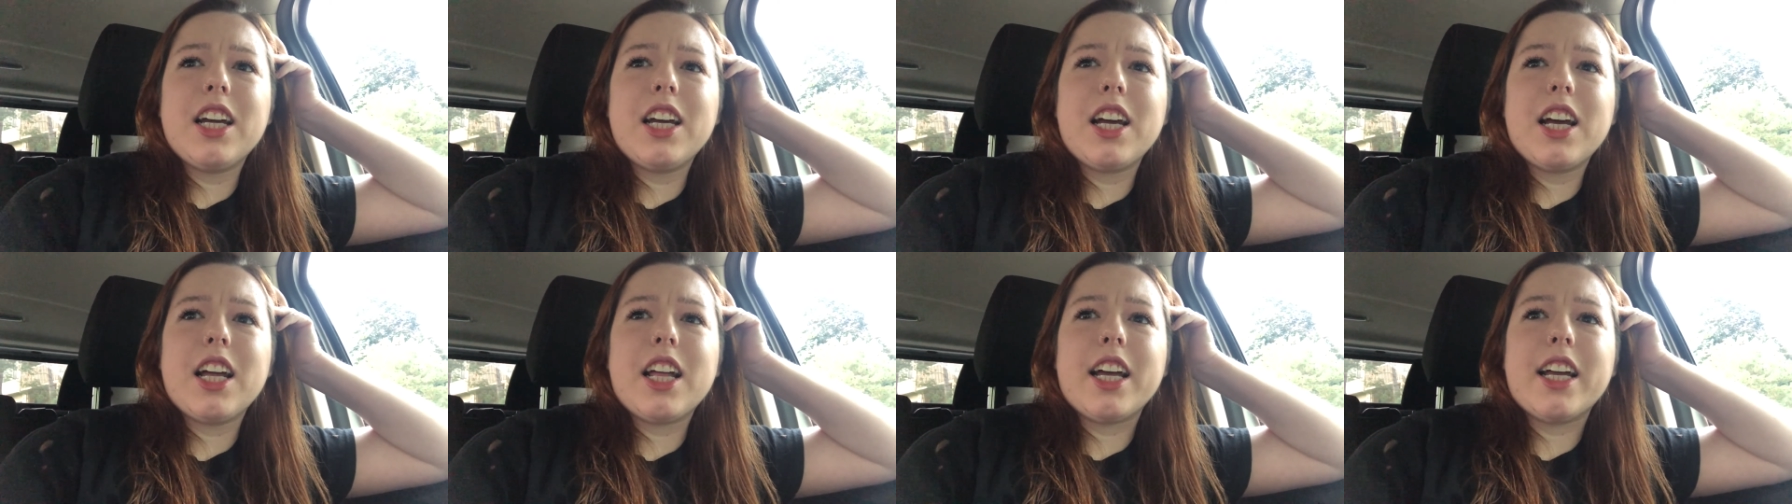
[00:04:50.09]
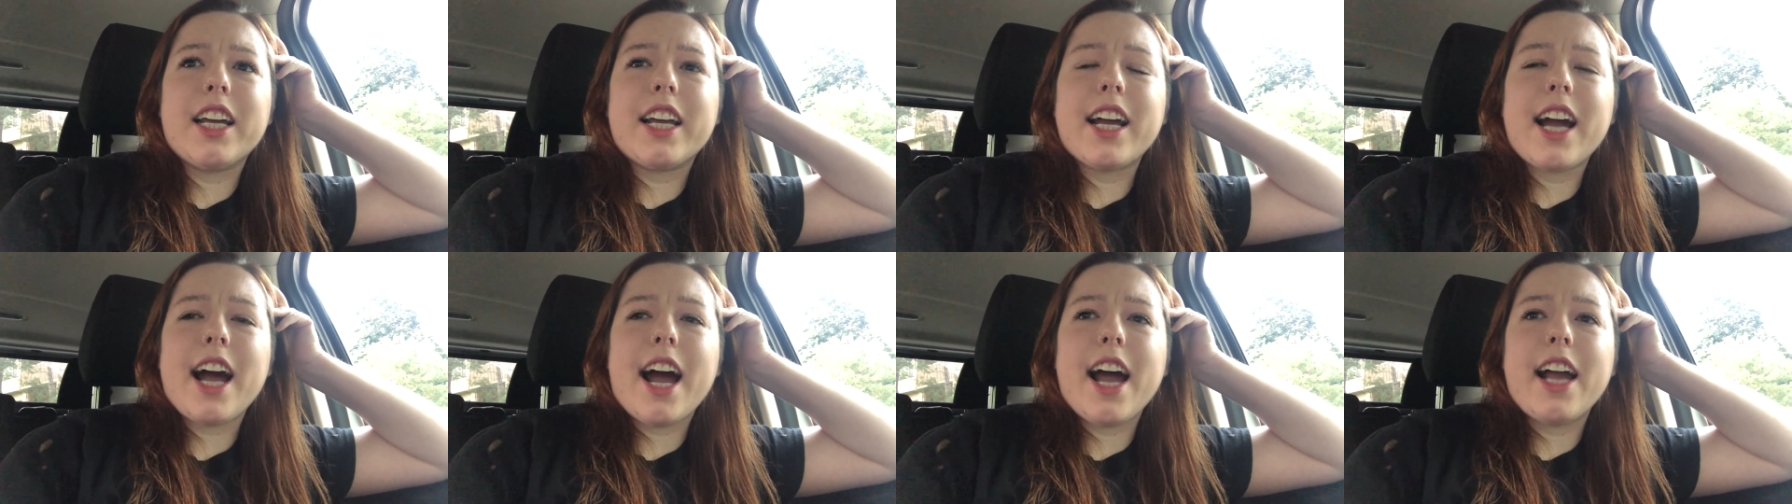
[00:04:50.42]

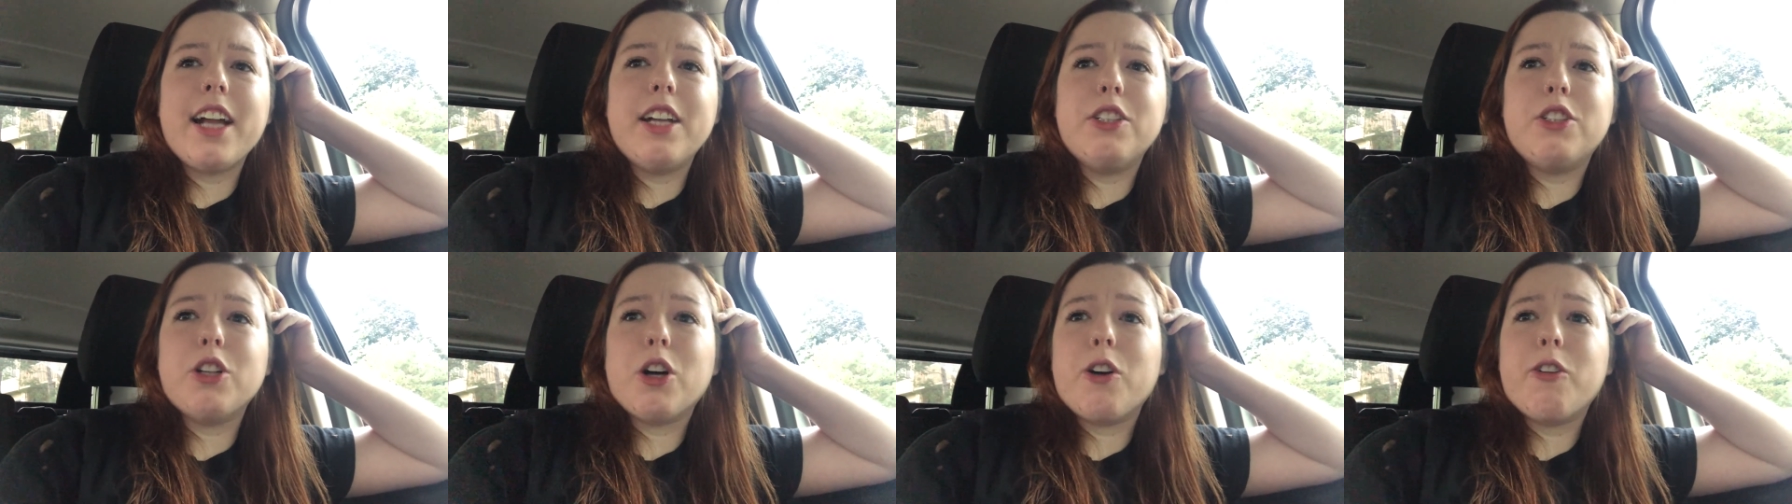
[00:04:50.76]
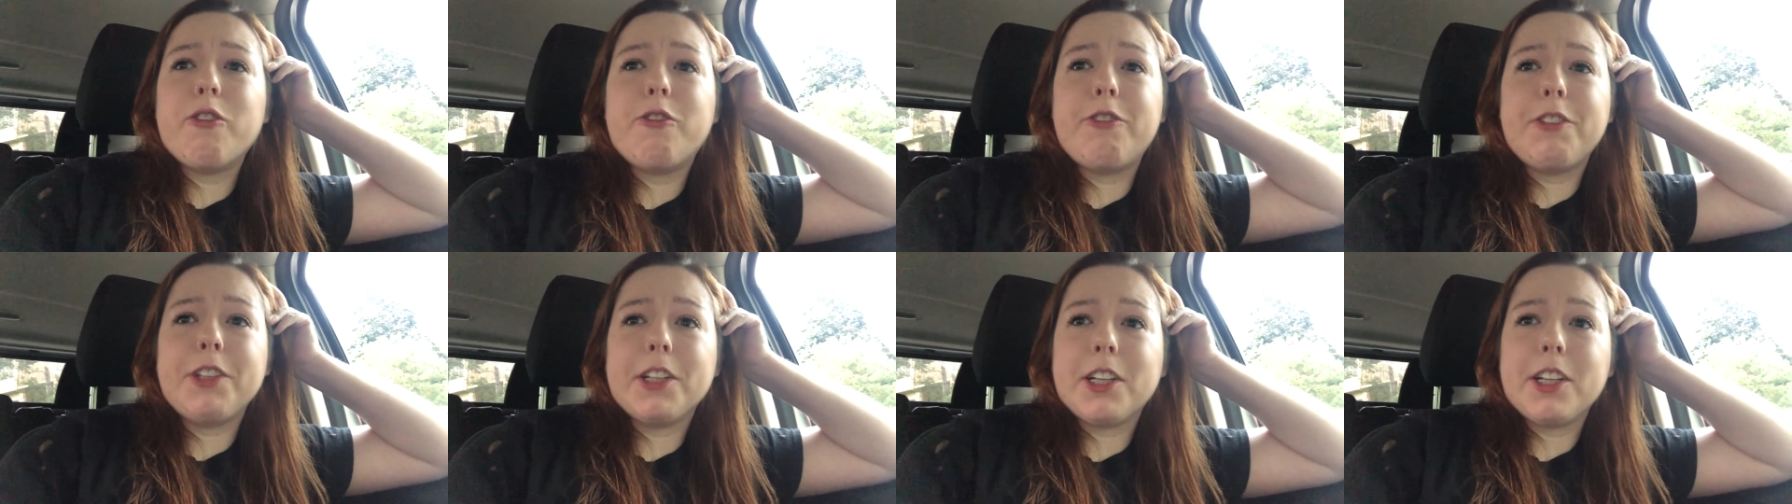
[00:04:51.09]
like I don't
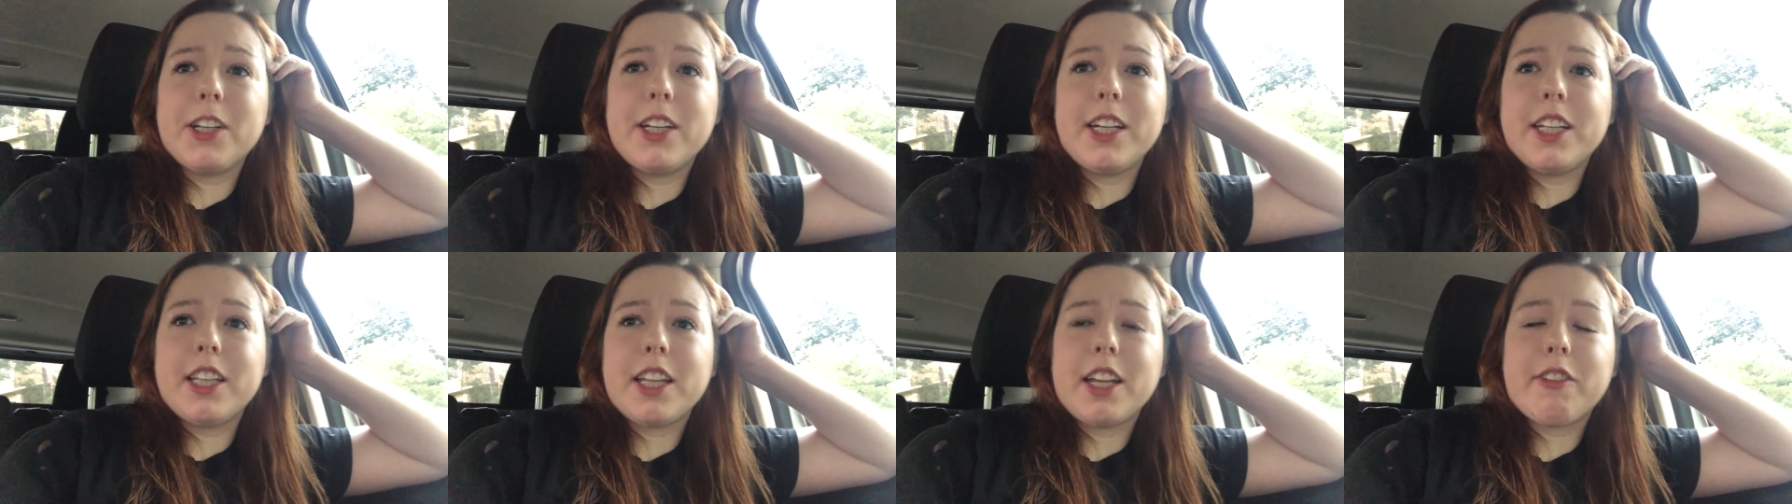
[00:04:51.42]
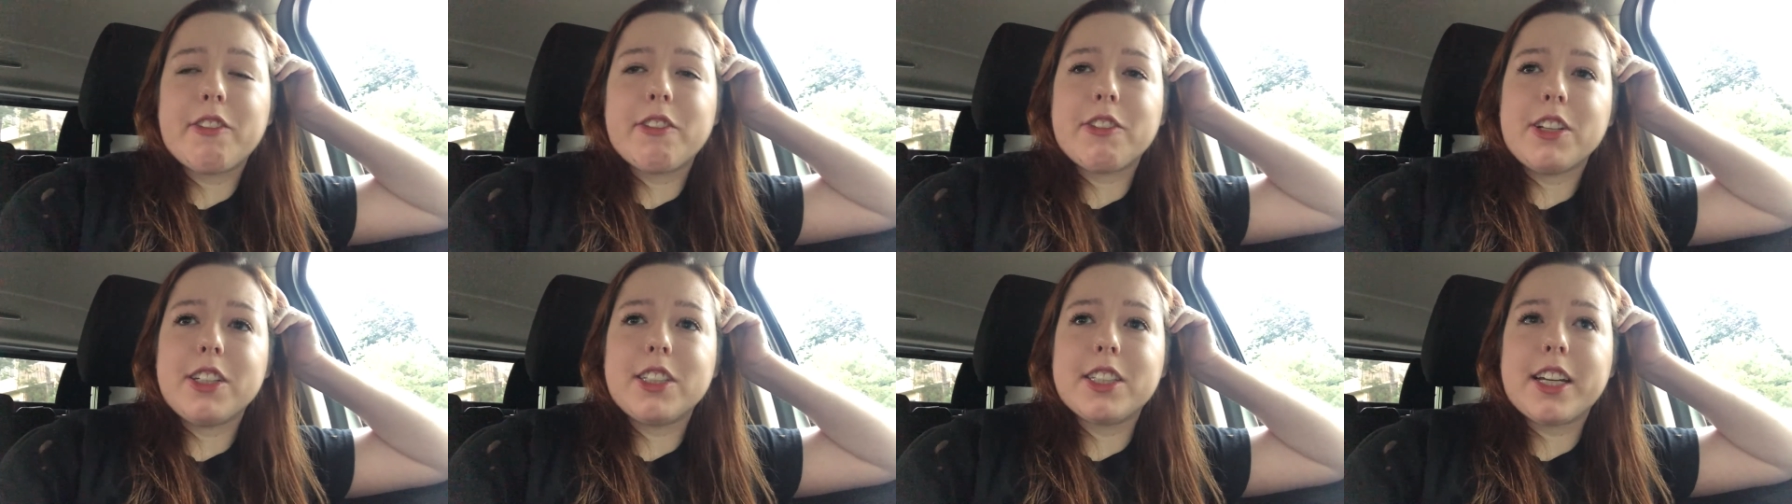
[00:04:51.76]
feel anything
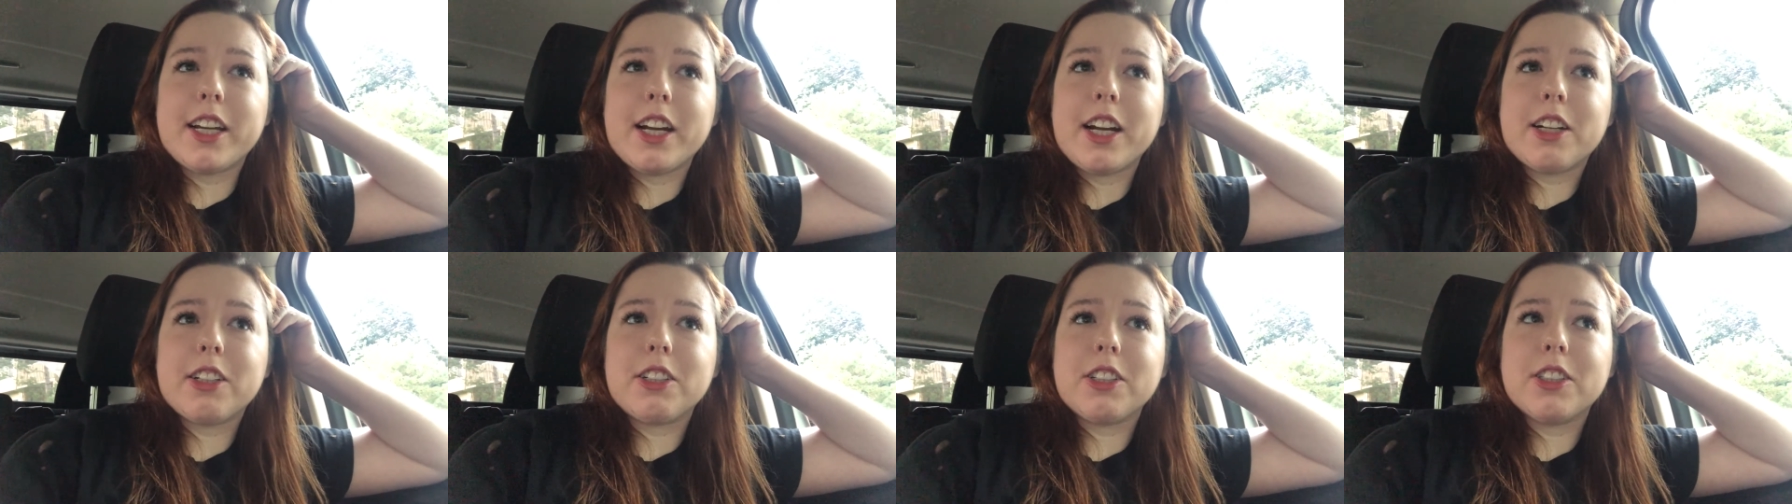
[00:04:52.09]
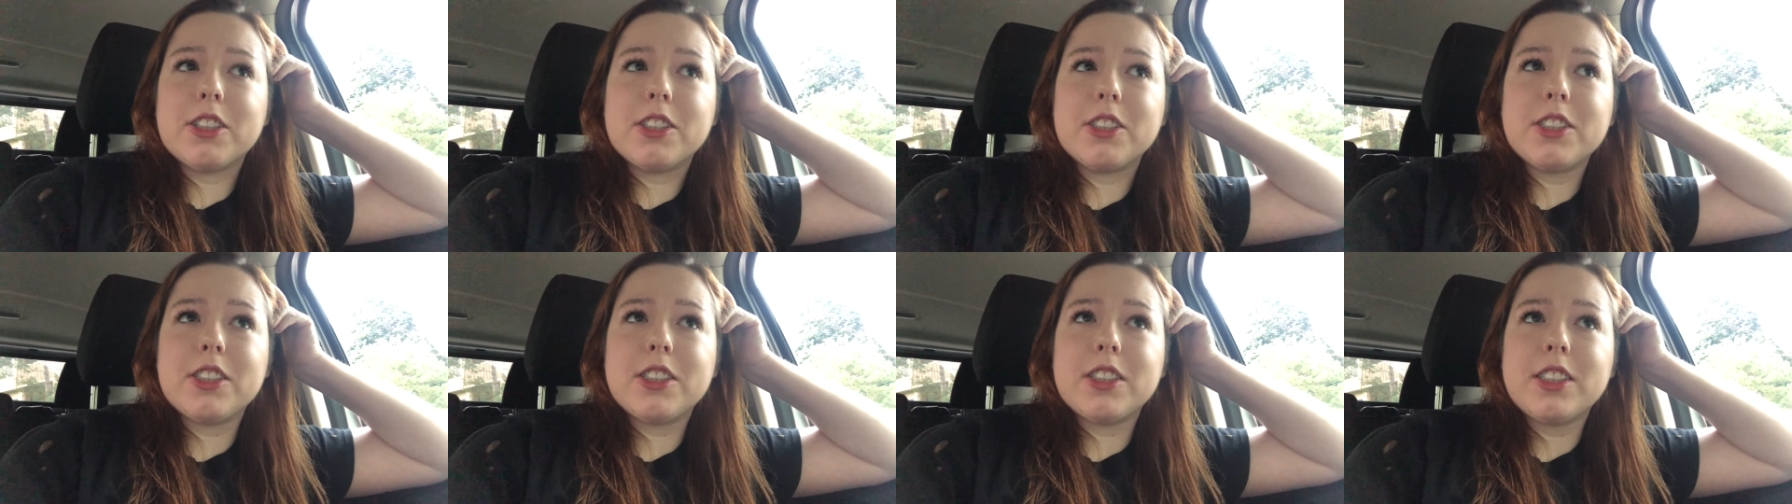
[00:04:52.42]
for these
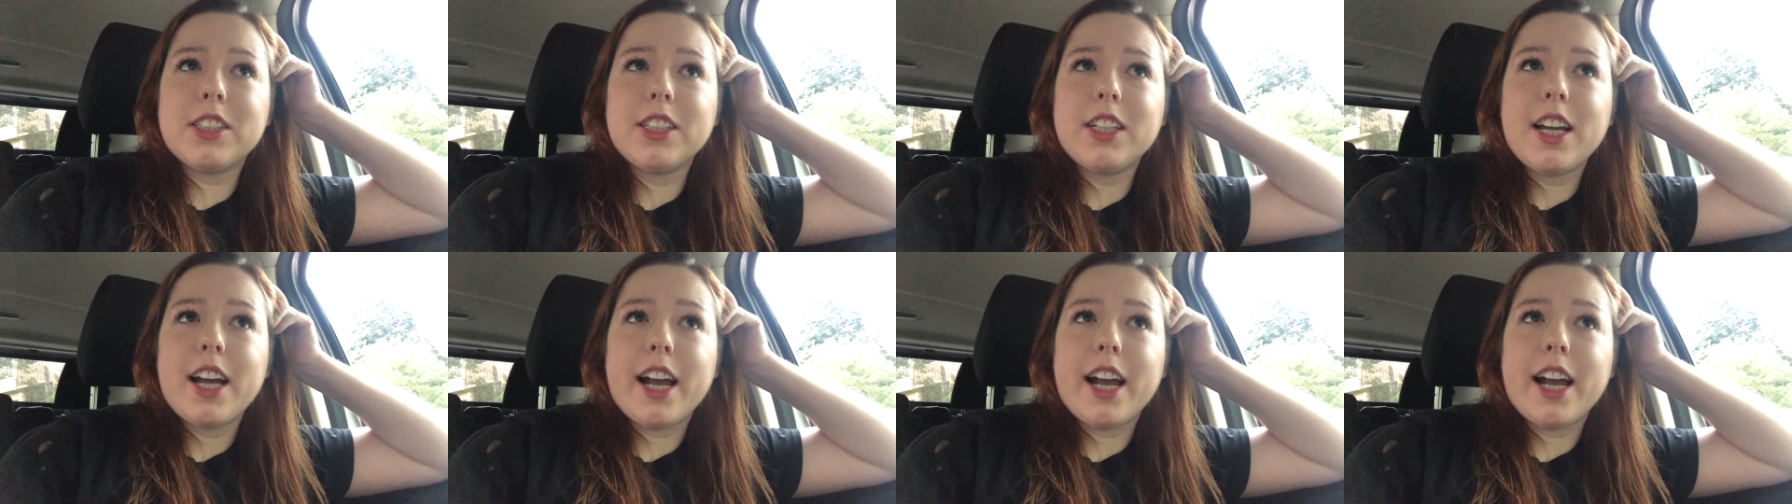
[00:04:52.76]
characters.